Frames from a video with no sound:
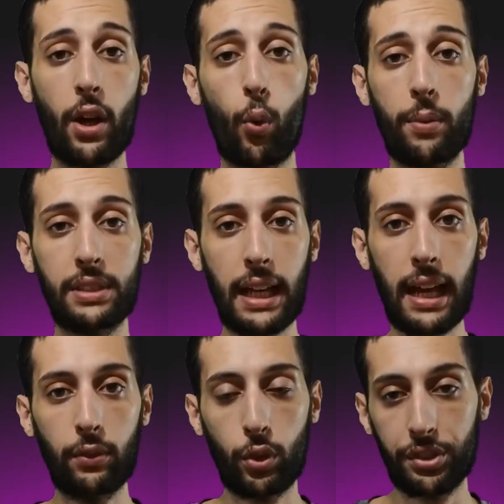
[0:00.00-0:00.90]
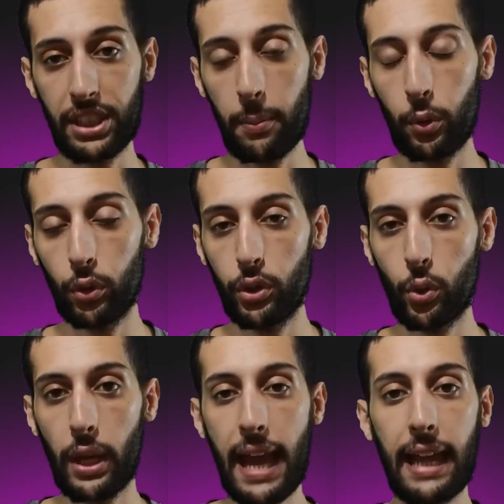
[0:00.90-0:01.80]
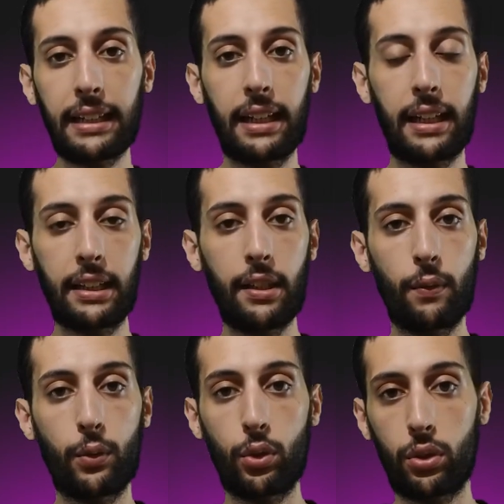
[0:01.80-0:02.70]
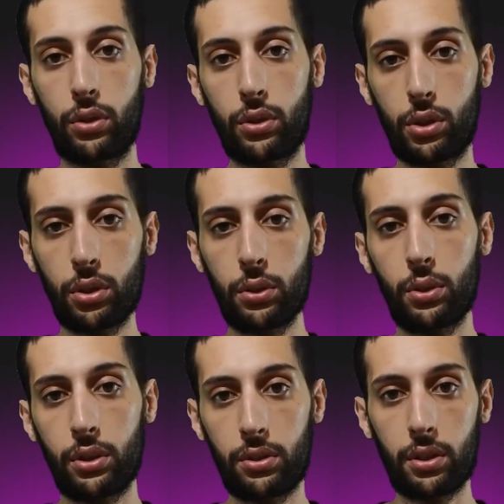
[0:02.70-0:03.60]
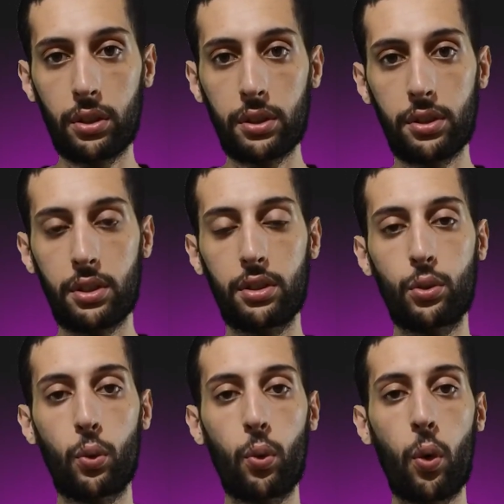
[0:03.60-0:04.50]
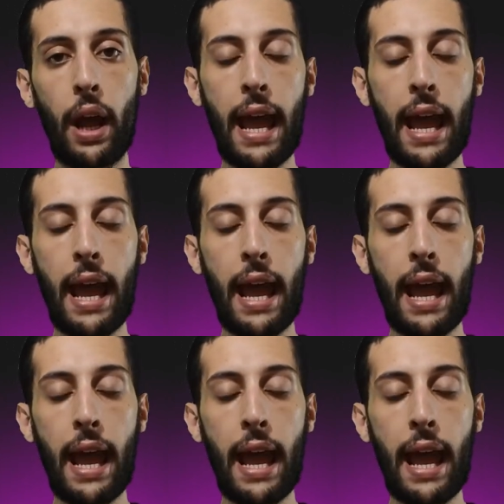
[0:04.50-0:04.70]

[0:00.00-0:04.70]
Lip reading: a website, for example, you can give 2/3 to